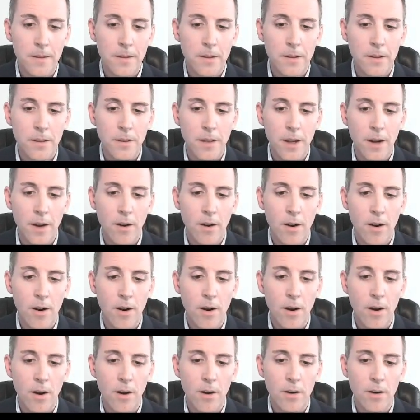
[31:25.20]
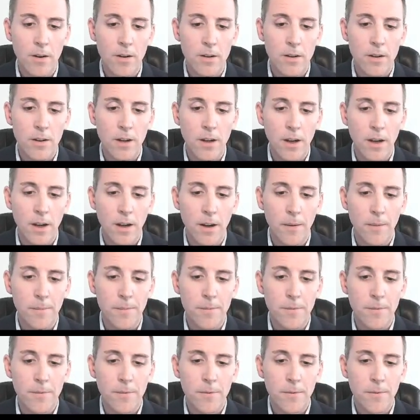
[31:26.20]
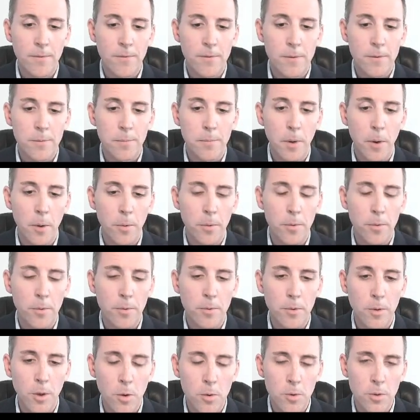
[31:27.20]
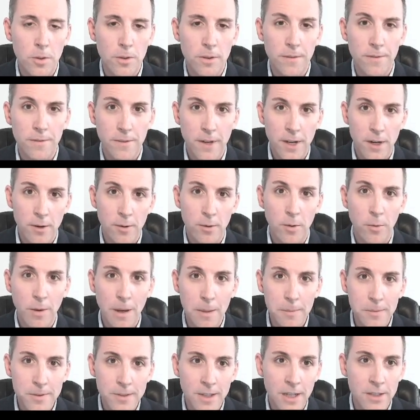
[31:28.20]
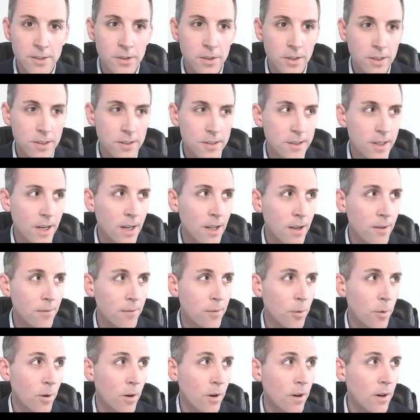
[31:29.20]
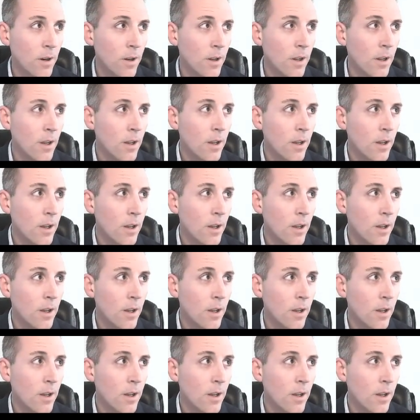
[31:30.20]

There are both local and federal websites you can sign up for.